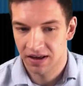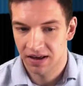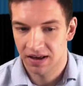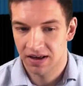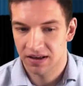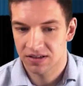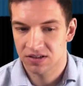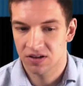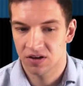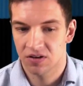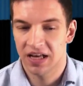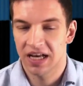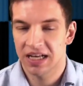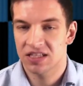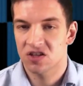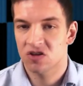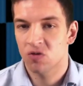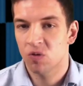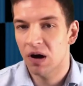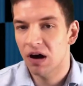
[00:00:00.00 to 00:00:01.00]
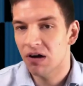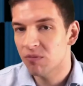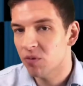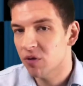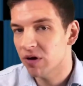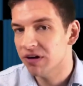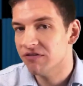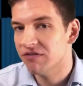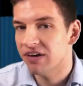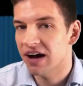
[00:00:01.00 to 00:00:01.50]
So that's
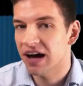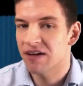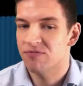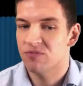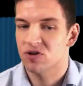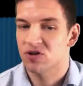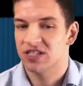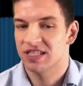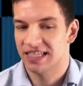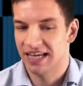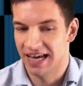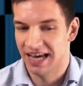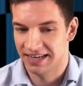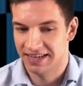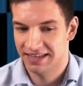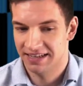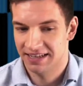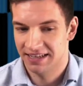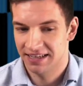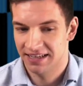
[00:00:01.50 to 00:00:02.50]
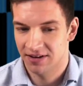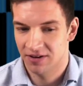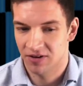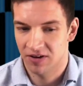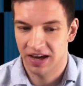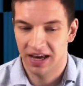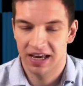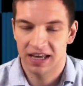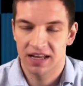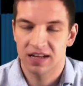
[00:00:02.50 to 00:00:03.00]
12.5%,
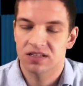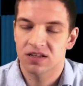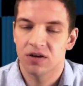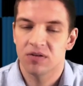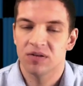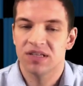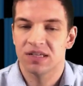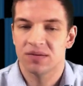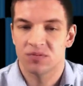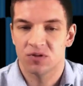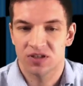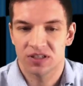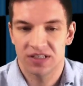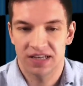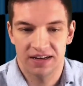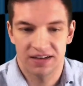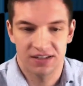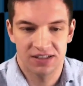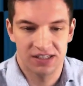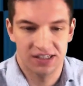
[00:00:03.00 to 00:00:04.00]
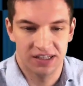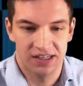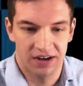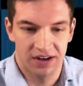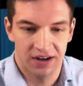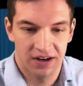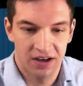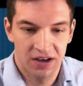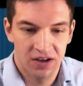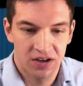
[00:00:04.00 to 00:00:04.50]
okay, and it's always in percentages
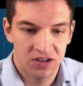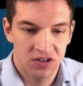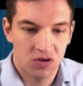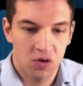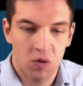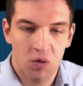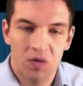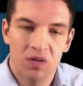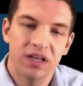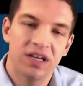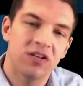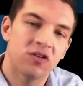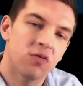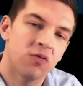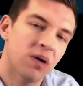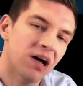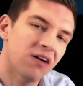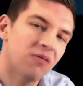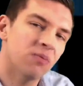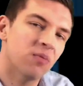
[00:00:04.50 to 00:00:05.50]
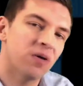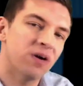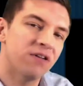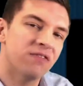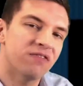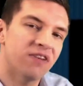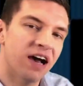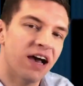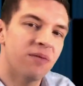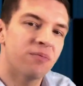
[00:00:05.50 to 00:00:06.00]
here. So only
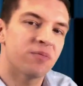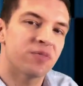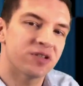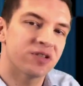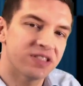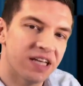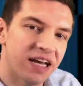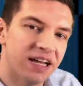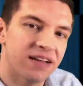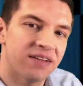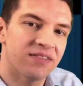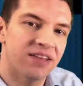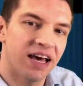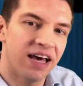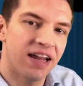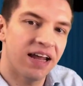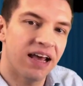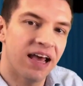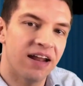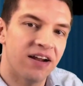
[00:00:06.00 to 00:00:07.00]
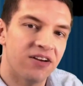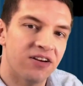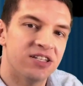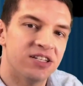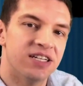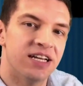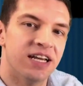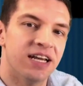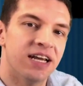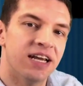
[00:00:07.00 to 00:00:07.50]
12.5% of that
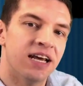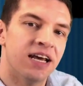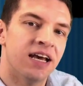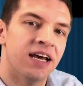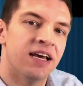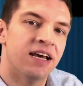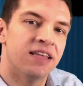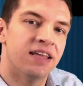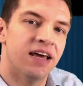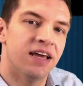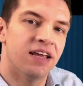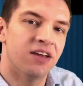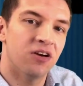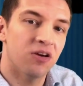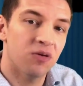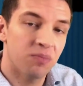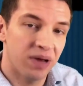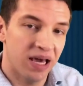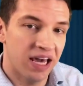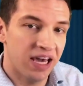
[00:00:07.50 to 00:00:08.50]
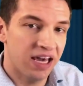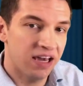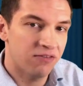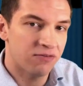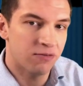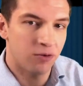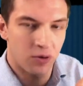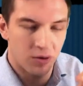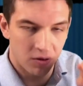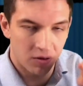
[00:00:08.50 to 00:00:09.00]
energy that you're paying
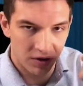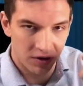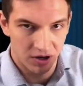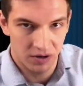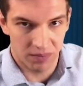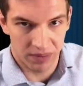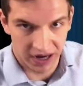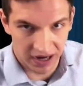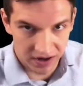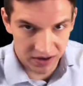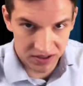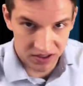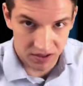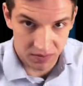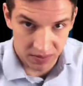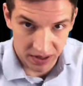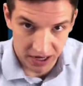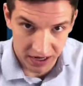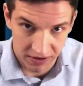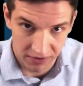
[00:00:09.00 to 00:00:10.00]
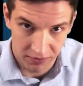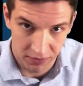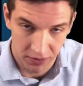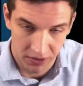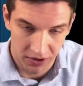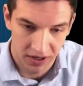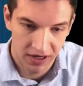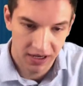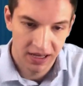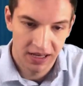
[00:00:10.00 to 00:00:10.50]
for, or your parents are paying
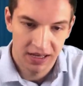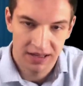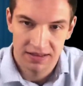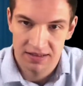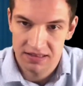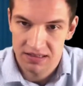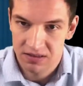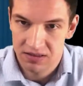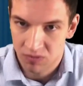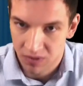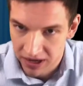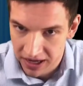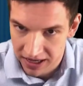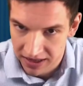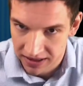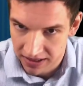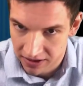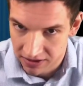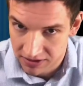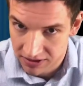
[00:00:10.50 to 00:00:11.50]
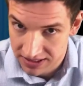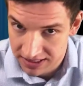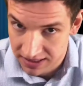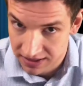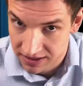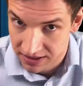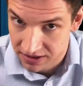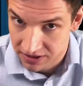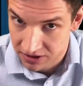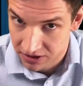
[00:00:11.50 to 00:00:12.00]
for, this is why they always tell
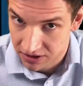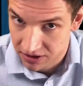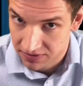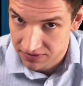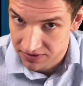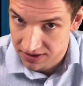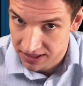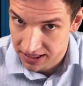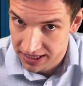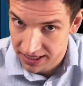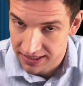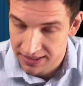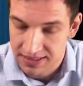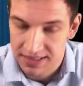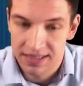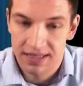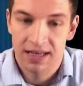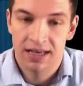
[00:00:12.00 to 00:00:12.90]
you to turn off the lights.